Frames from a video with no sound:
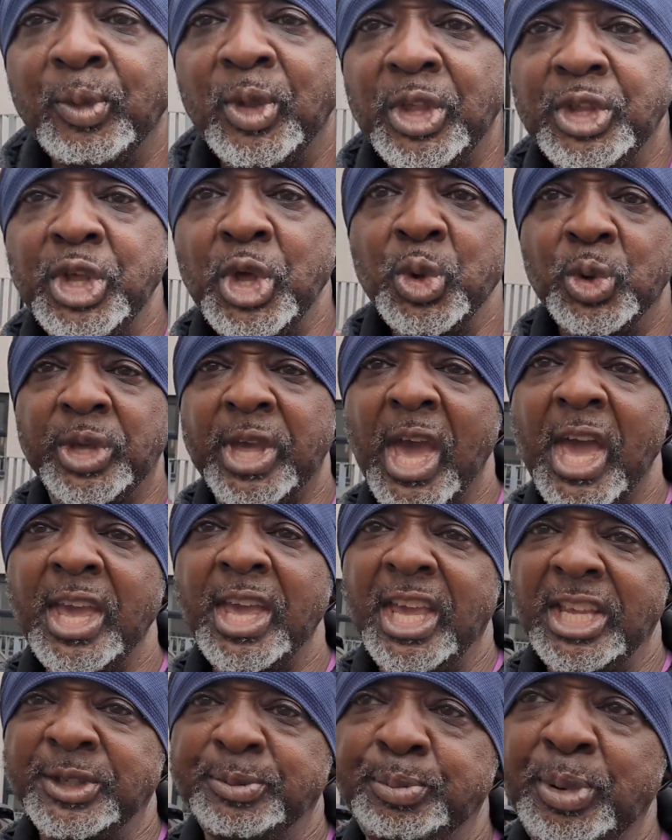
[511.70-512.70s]
the
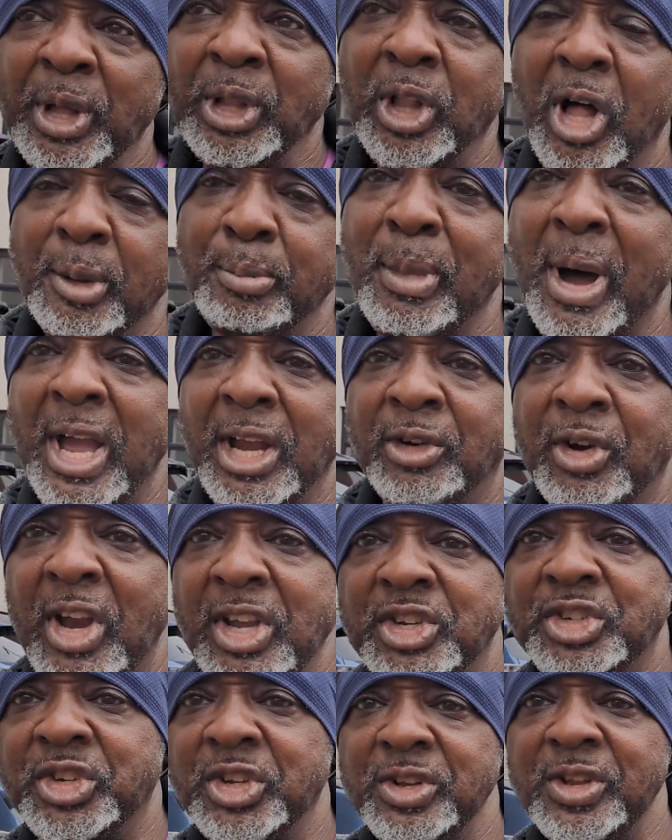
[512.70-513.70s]
UK is built on
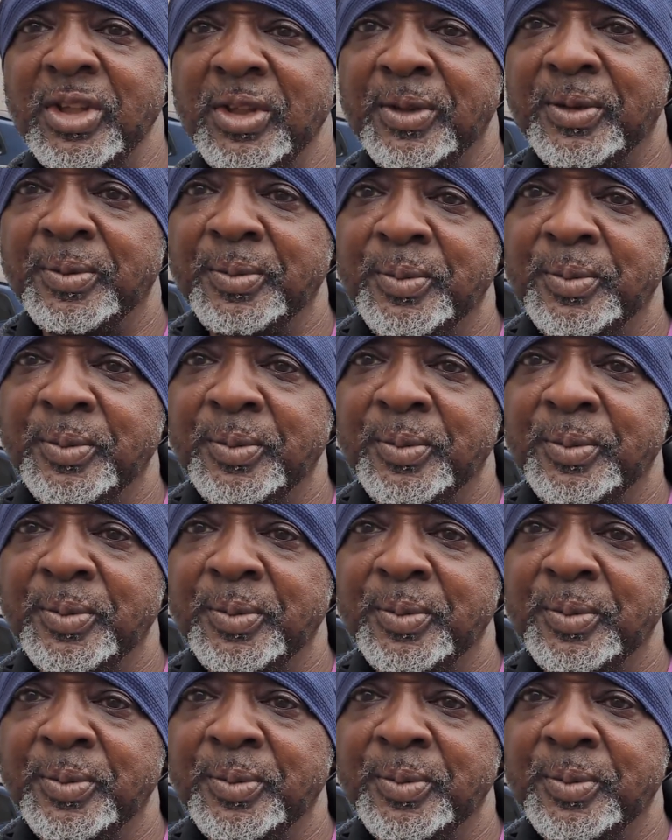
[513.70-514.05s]
migration.